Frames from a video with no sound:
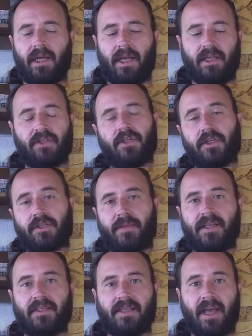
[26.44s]
It just
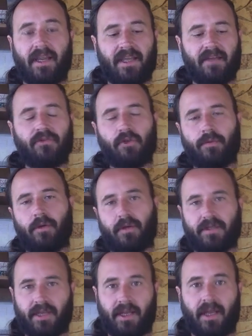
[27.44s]
means that if Jupiter
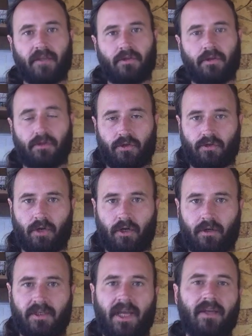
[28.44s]
is in Cancer, there's a
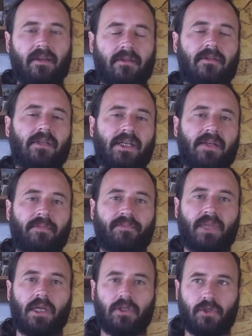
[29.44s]
stronger tendency
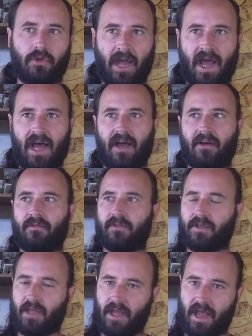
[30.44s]
to
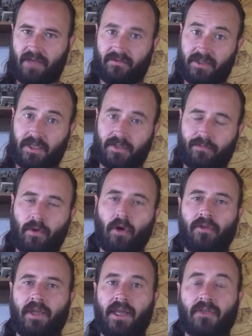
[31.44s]
have, since
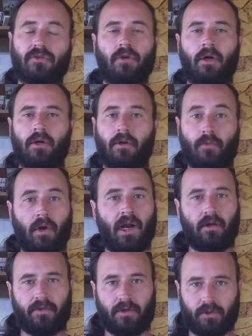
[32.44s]
birth, a stronger, more
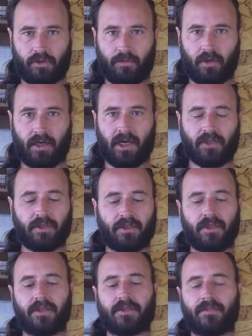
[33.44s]
healthier Jupiter
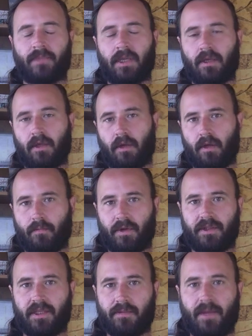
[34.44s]
consciousness.
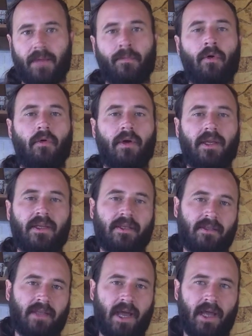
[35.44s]
But the main point
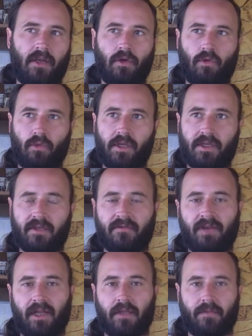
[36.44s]
is that we
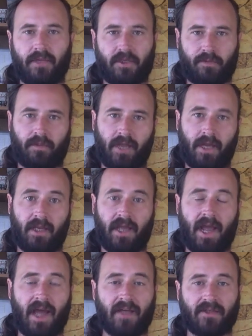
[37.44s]
develop each
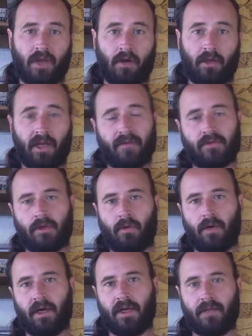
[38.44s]
planet as our lives
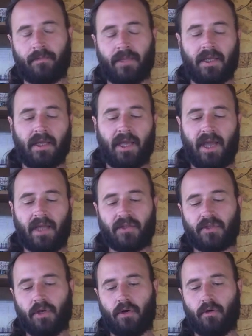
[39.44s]
go on.
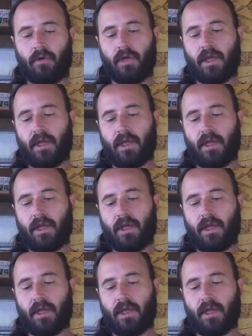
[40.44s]
And so